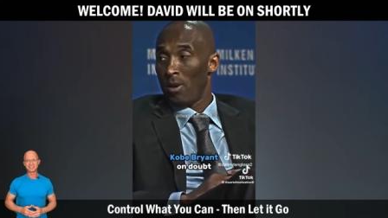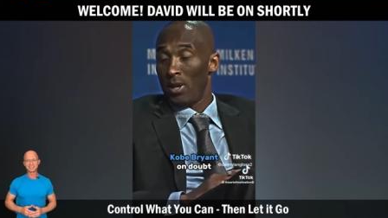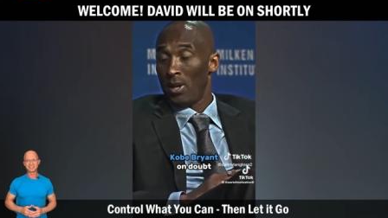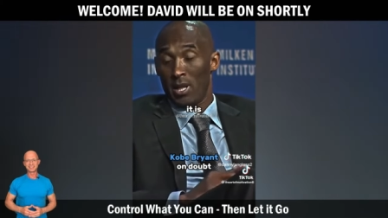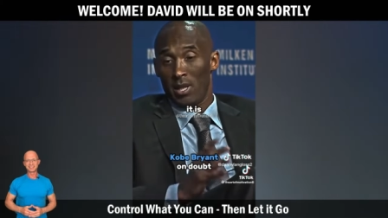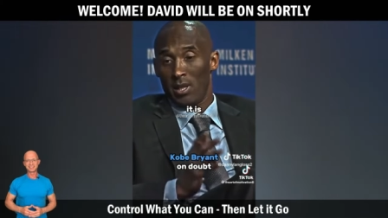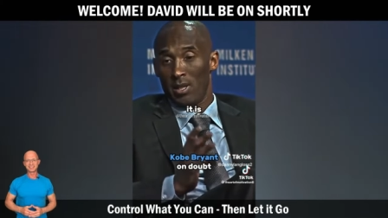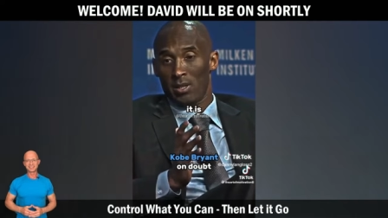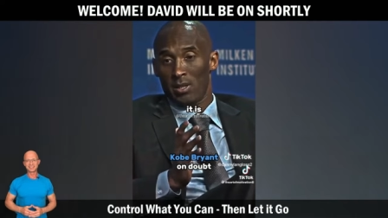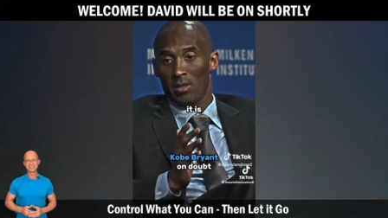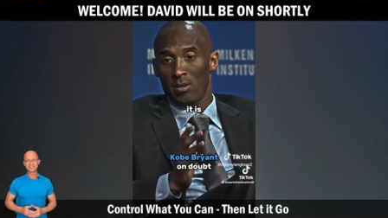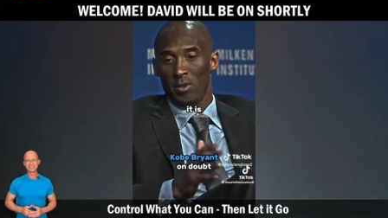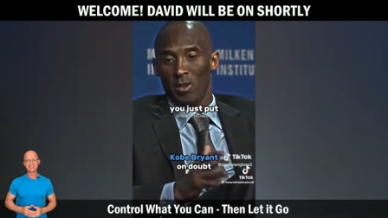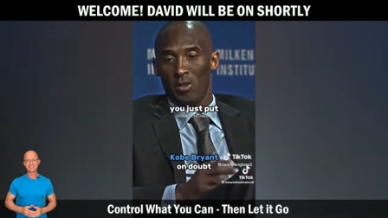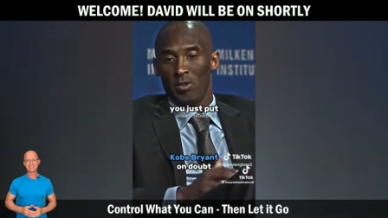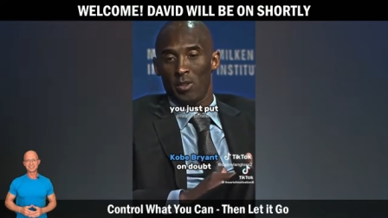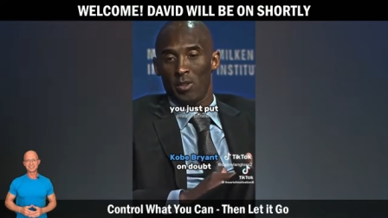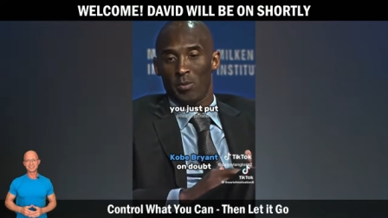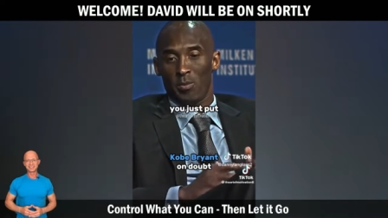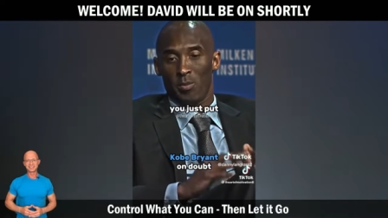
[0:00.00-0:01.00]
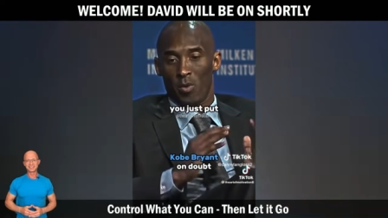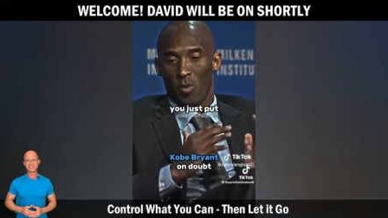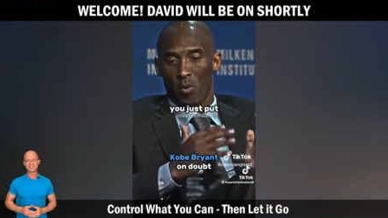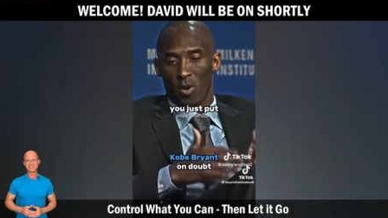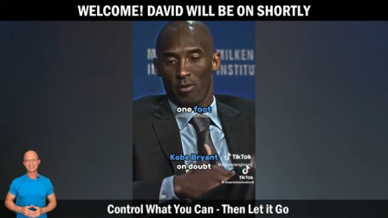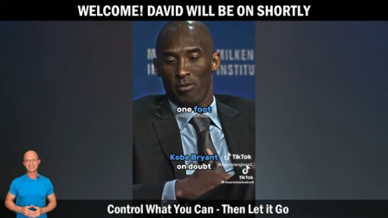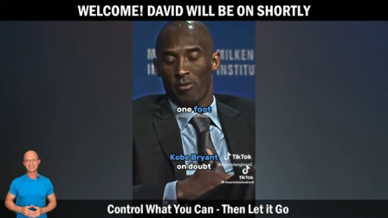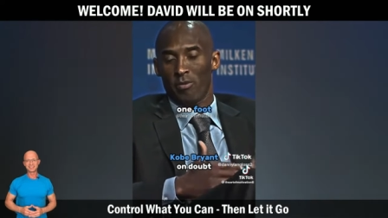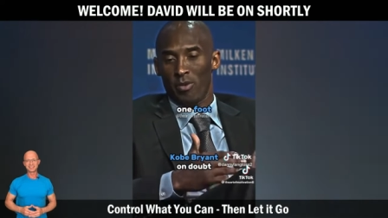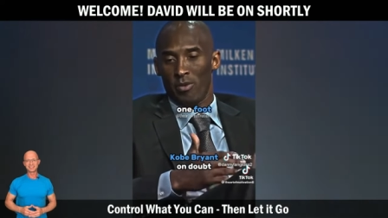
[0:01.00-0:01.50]
It is. I mean, you just put
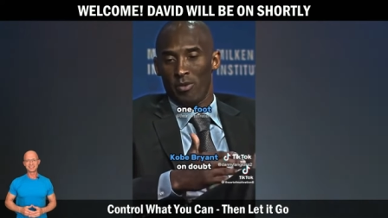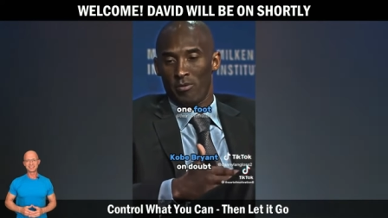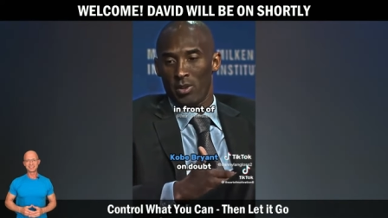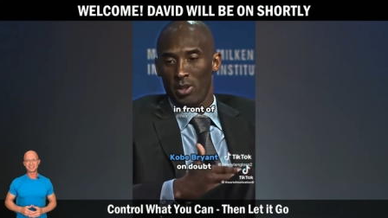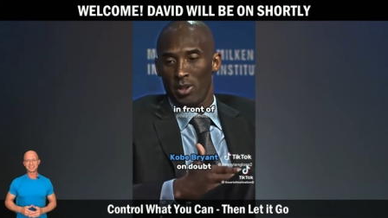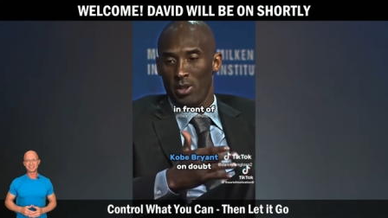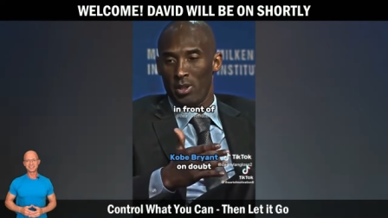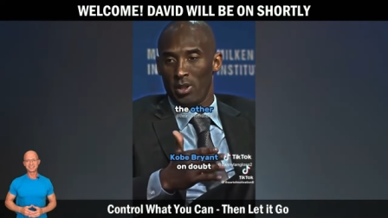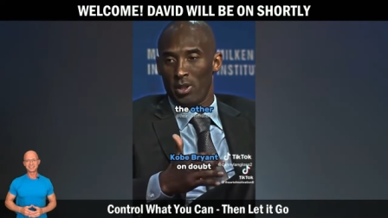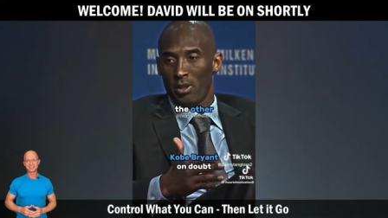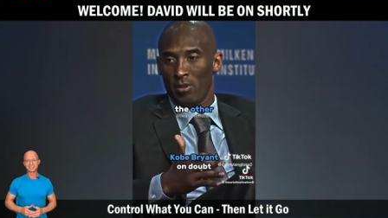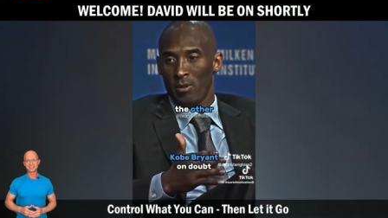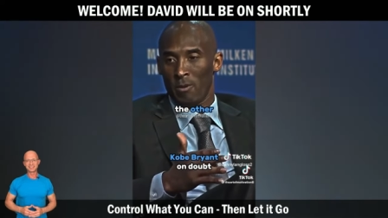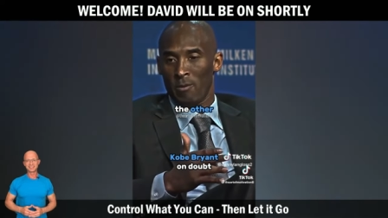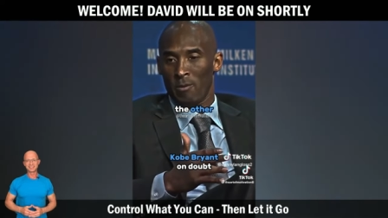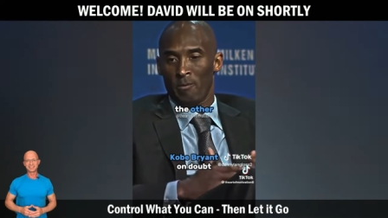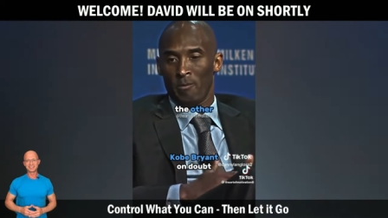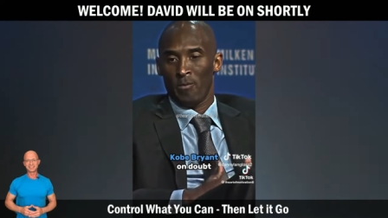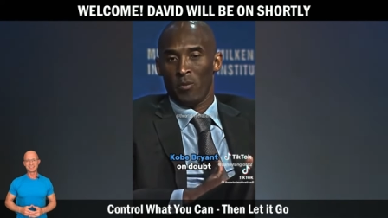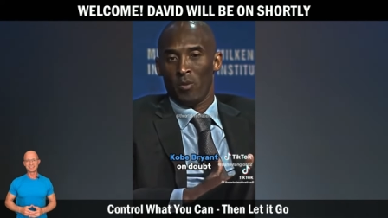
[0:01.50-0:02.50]
one foot in front of the other,